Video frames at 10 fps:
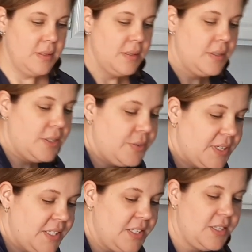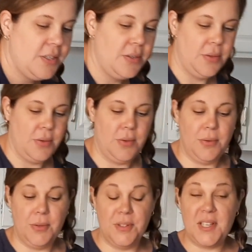You can
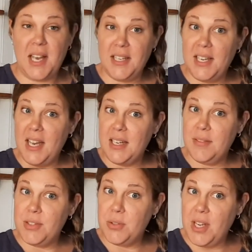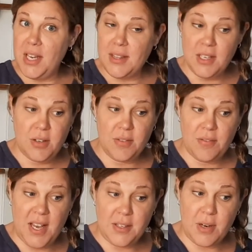use any kind of string that you can
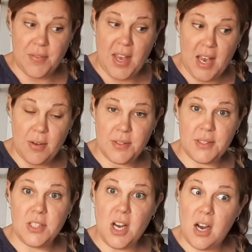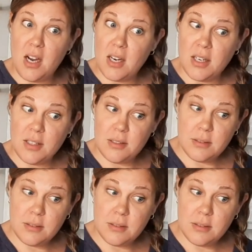find around the house, yarn,